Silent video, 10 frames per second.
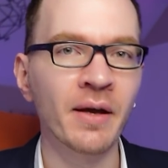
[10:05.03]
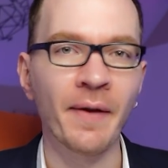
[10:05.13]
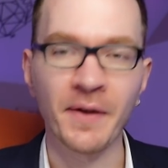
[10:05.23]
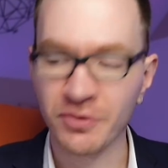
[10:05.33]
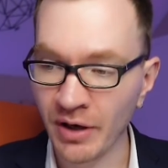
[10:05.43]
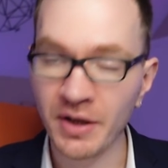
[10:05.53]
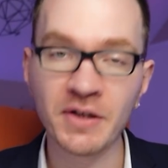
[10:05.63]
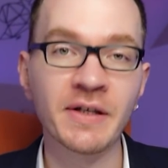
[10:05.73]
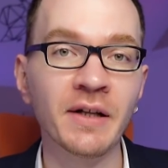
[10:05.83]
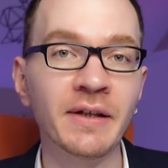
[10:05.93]
and the
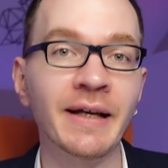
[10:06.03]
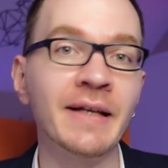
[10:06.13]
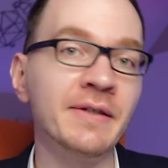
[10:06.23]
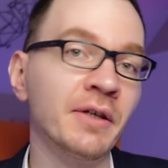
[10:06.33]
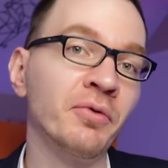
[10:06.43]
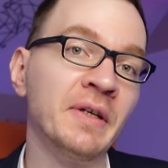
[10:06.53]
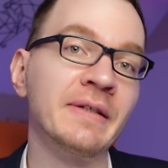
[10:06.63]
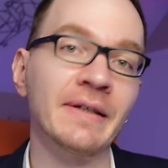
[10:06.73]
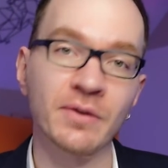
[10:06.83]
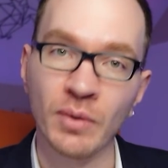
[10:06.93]
strategy's delta has
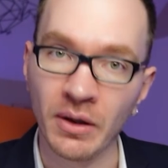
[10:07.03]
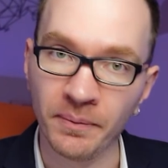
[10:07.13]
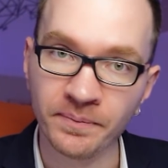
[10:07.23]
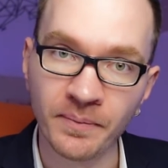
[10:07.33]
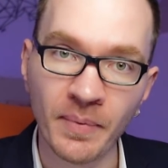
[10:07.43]
decreased as well.